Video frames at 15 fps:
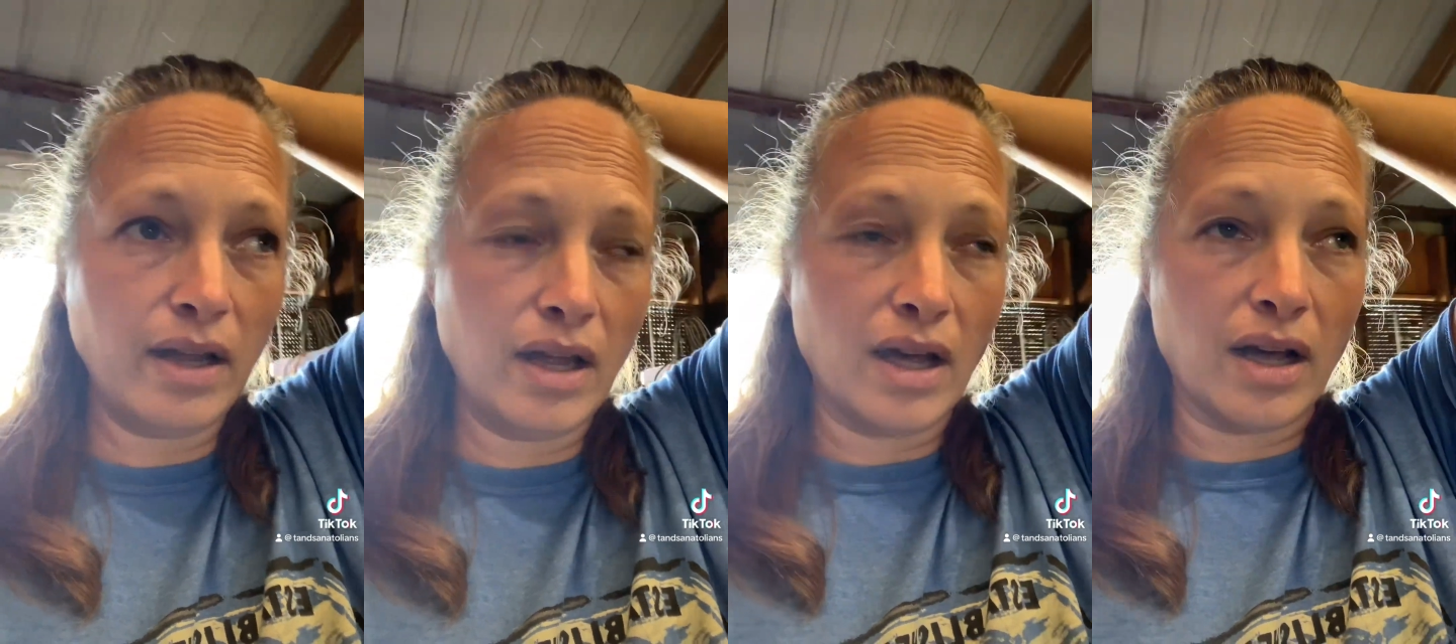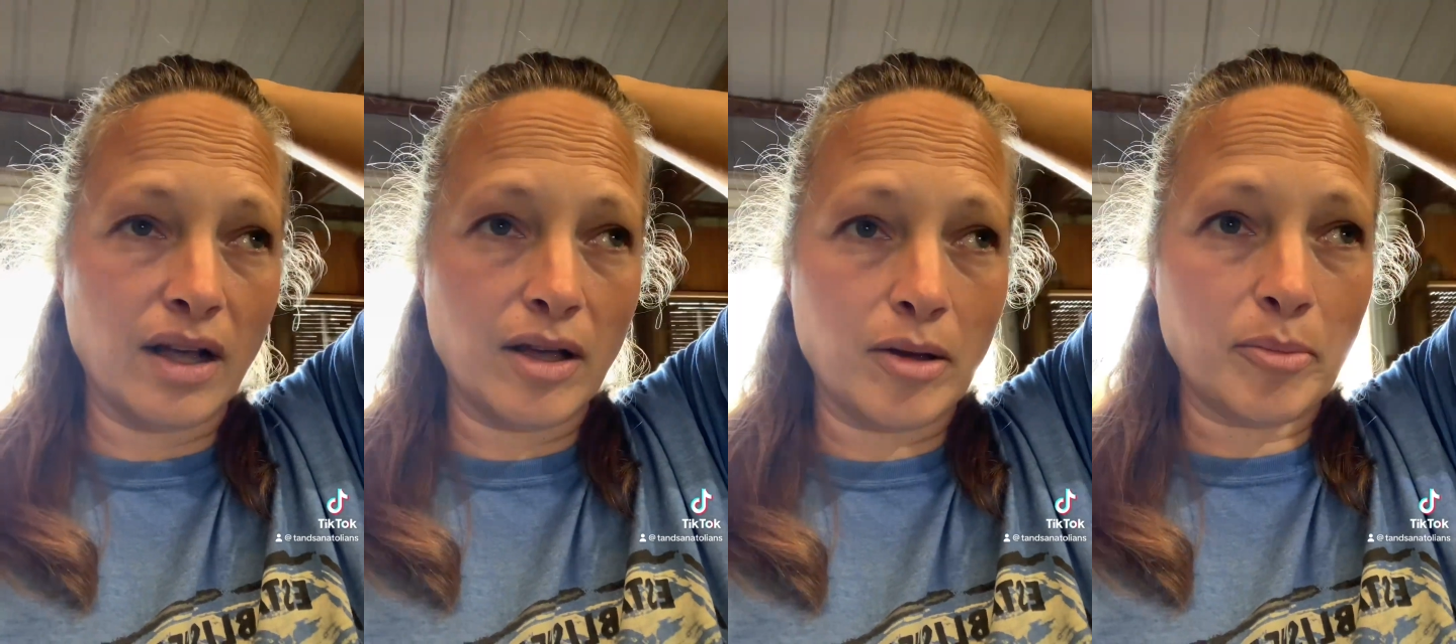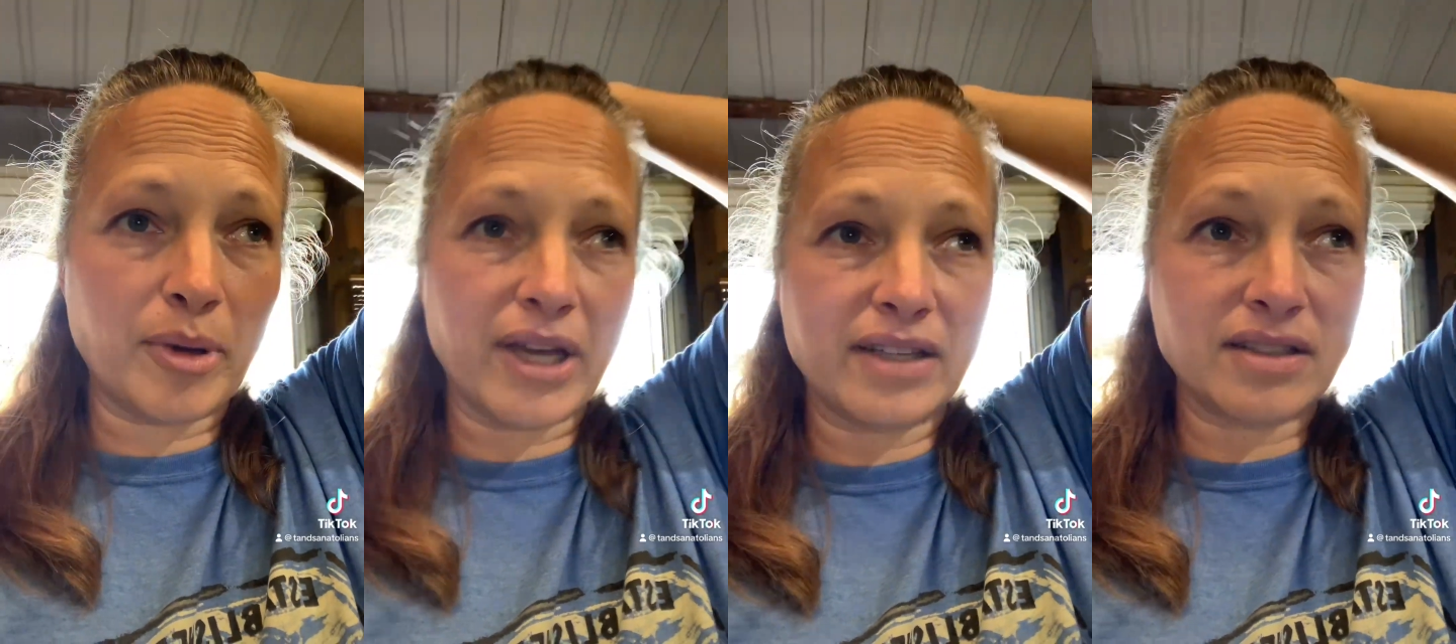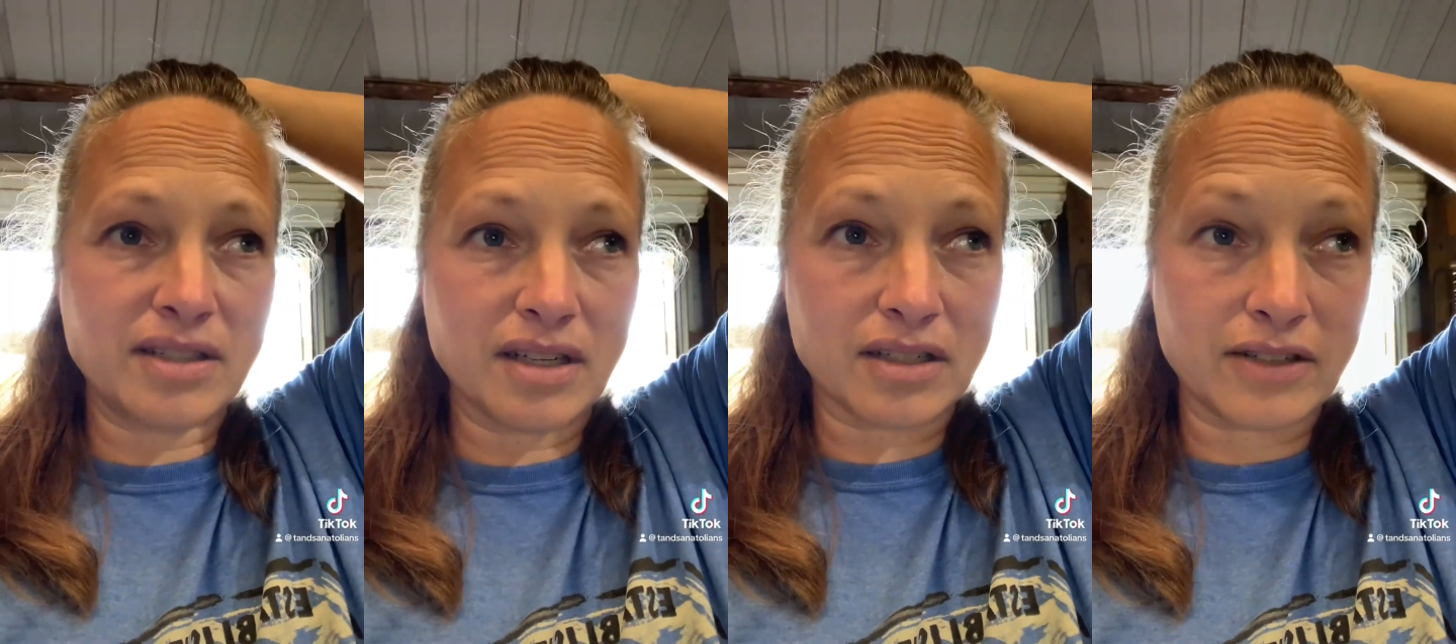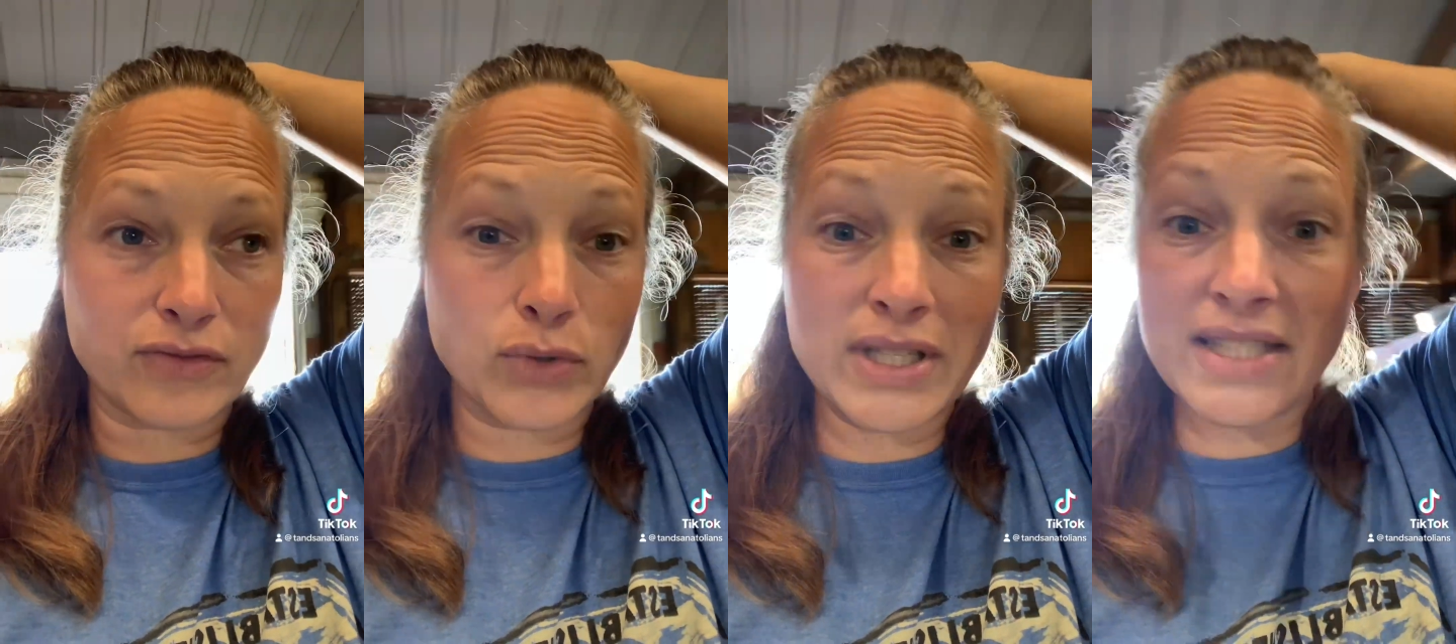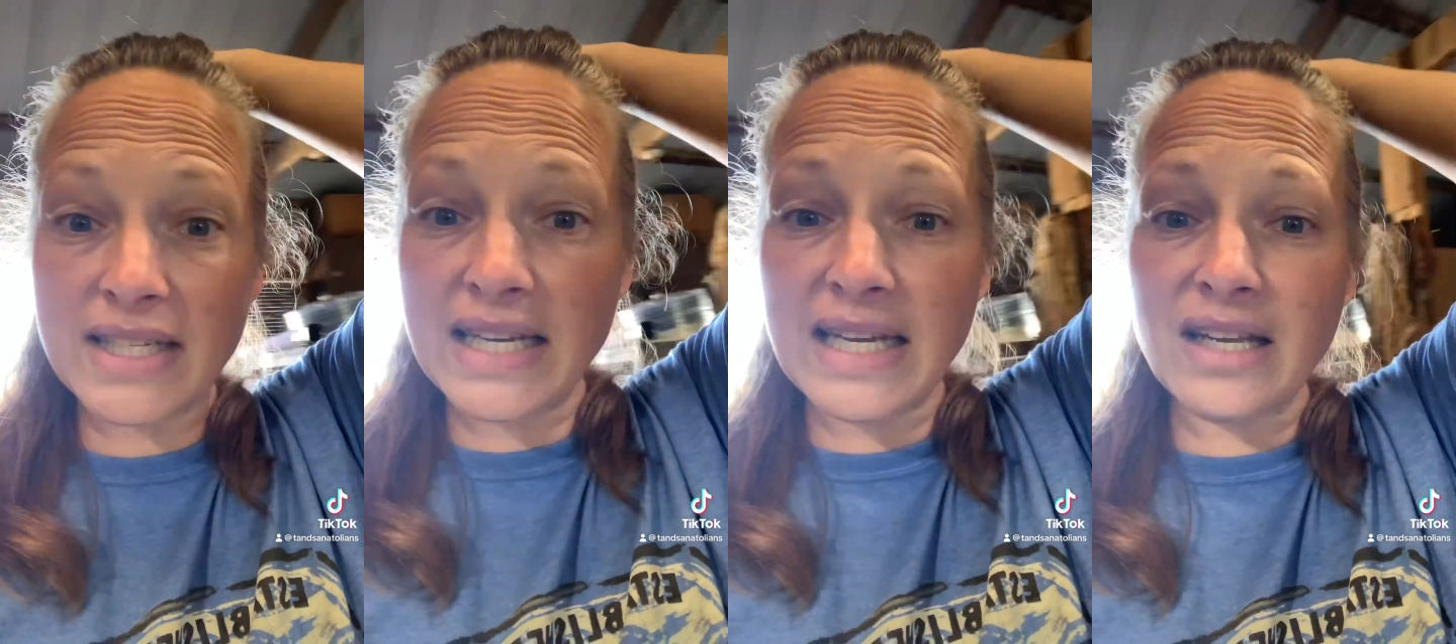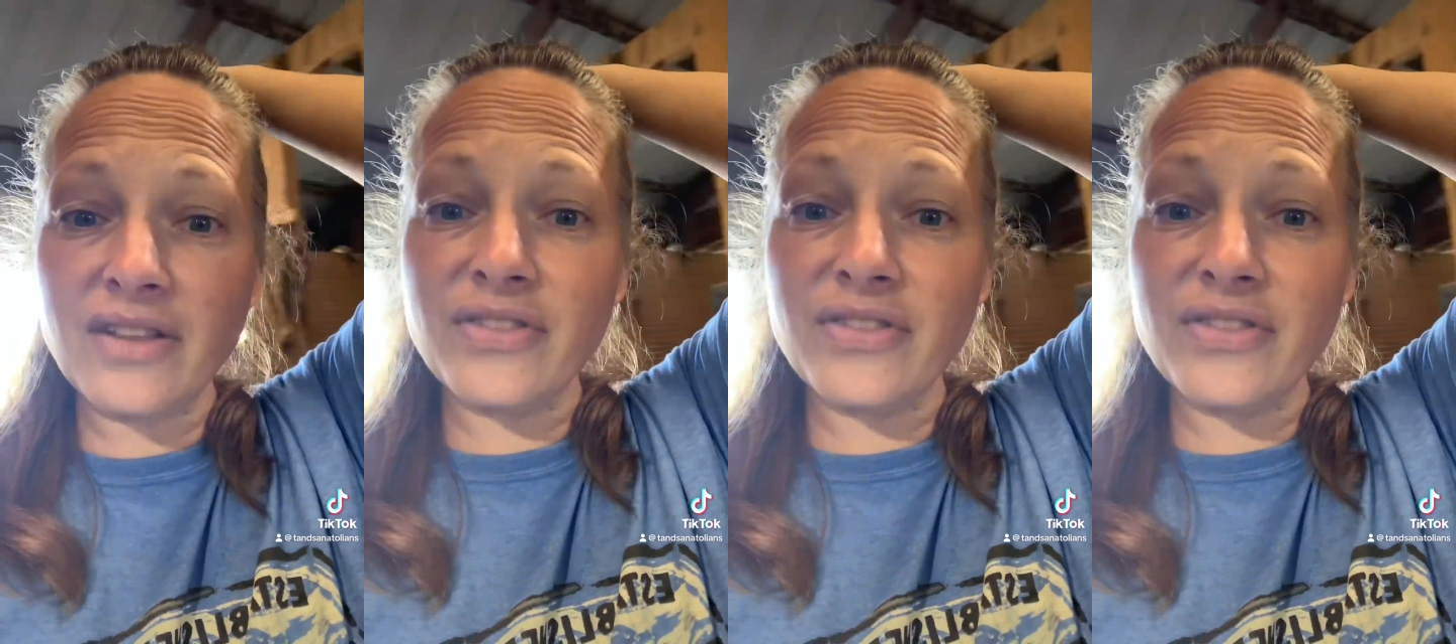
by deductive reasoning,